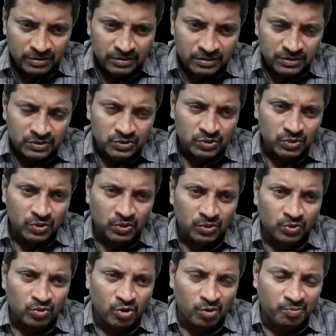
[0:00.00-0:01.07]

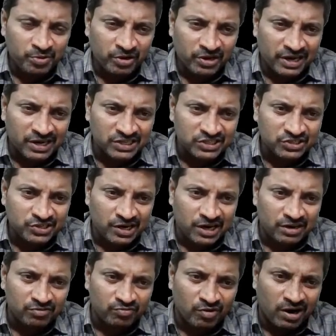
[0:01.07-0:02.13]
So hope you can
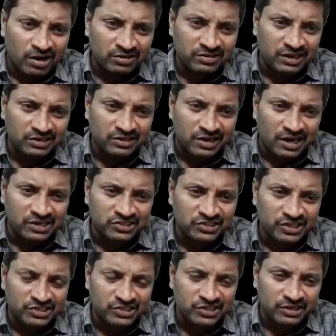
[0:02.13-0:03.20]
understand what the
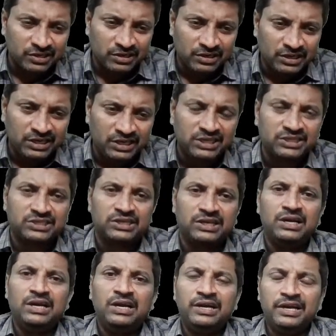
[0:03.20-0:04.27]
transaction is
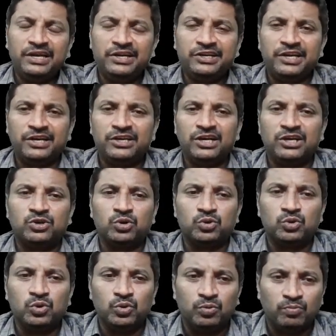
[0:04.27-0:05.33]
intended to
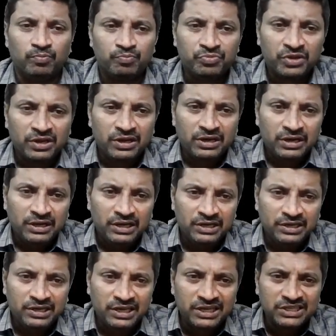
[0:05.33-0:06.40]
do.
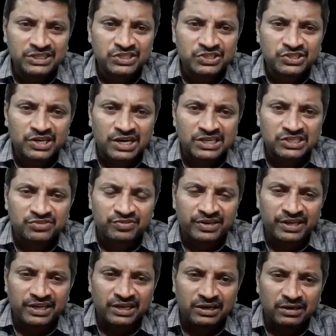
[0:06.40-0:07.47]
It is
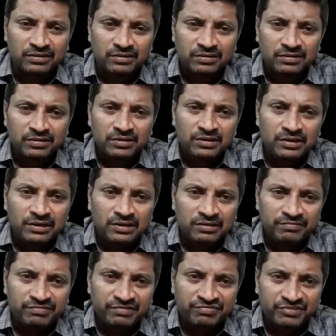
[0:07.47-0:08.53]
transferring
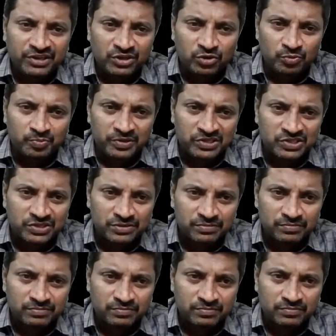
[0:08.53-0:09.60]
50 rupees.
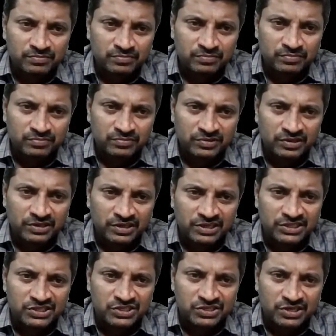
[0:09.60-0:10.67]
It
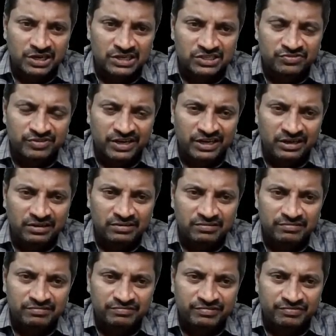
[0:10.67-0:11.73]
is transferring
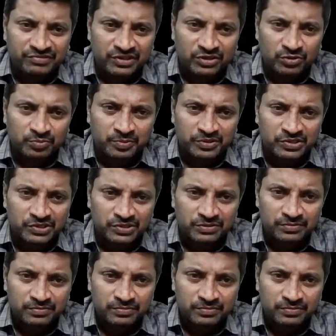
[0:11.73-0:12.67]
50 rupees.